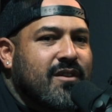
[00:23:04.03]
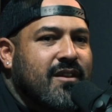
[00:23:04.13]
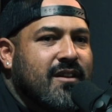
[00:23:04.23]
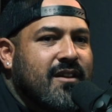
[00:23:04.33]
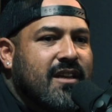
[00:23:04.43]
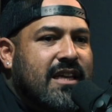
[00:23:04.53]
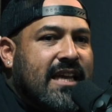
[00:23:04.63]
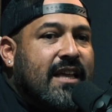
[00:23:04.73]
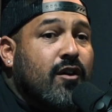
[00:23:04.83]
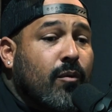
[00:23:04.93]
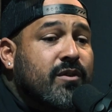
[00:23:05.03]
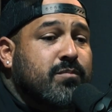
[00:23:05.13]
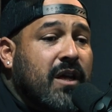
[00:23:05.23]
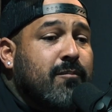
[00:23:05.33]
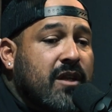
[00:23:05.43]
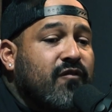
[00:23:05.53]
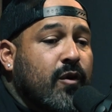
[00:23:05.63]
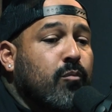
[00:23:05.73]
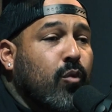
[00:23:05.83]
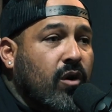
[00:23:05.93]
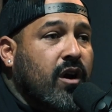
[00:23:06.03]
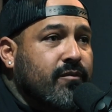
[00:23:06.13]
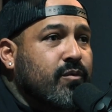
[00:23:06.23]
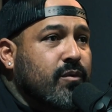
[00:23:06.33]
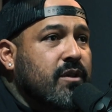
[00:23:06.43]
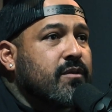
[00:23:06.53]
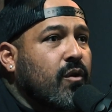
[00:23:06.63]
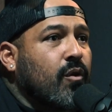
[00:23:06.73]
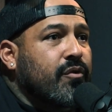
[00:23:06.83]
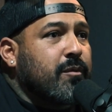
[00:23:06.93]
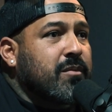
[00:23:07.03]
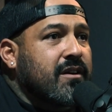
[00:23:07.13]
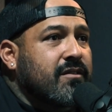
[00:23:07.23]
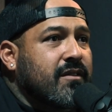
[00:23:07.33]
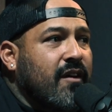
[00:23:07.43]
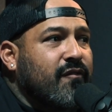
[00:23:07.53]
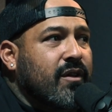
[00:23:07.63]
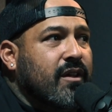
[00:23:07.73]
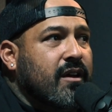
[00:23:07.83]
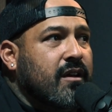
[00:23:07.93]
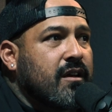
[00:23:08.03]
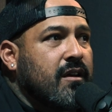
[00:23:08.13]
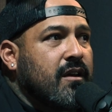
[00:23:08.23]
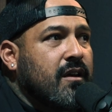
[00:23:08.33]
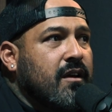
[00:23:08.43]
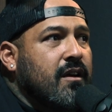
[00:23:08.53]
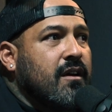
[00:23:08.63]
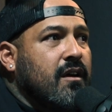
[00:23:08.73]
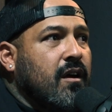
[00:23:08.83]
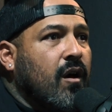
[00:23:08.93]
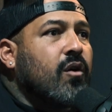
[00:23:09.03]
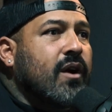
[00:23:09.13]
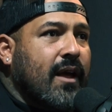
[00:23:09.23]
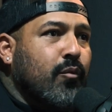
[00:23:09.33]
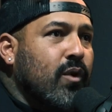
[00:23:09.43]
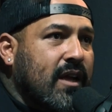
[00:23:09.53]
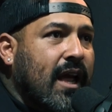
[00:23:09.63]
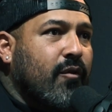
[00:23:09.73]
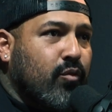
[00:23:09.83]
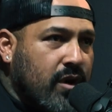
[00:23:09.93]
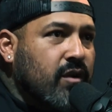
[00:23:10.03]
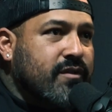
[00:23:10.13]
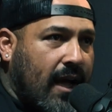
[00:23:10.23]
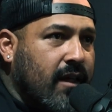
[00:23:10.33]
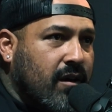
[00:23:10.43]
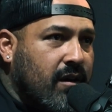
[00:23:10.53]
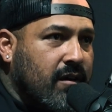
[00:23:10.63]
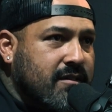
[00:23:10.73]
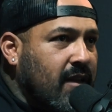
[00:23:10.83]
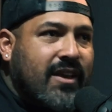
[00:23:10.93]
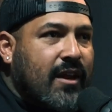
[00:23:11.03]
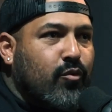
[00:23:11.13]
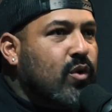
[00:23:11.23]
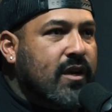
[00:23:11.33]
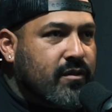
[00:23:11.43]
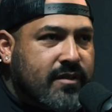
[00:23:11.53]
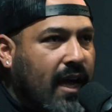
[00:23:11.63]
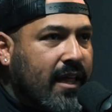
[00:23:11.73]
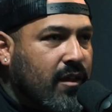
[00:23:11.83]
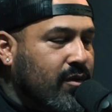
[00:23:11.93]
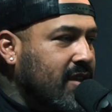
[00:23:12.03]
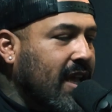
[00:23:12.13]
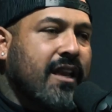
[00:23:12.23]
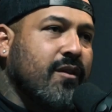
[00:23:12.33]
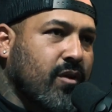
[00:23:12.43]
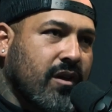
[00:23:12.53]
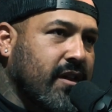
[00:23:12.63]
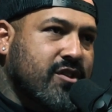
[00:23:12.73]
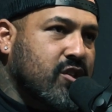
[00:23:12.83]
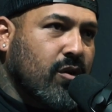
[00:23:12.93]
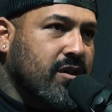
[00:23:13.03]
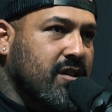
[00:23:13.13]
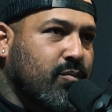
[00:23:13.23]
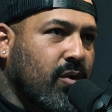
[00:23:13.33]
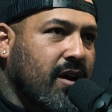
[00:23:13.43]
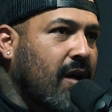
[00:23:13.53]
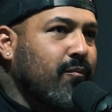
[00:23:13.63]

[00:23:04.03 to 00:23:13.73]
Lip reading: And it almost made me feel more comfortable in the whole thing because I felt like, okay, we had real dialogue. Because I haven't had real dialogue with anyone on that show at this point.